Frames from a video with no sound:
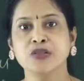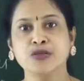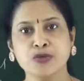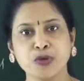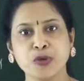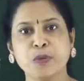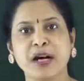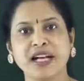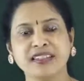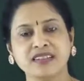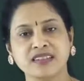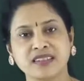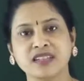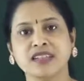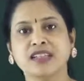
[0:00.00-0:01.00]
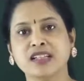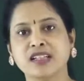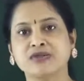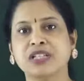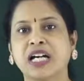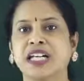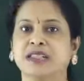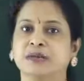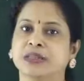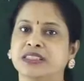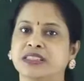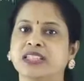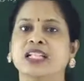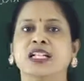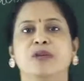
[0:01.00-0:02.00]
2/3 of the
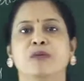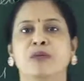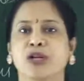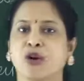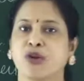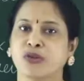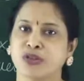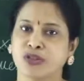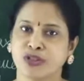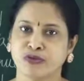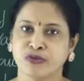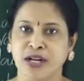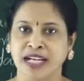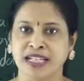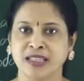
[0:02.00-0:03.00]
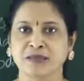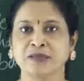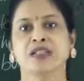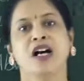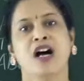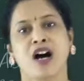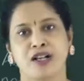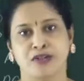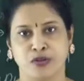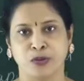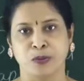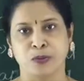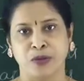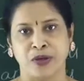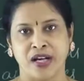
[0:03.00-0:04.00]
animals belong to the phylum
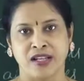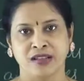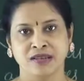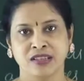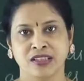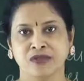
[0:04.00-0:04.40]
Arthropoda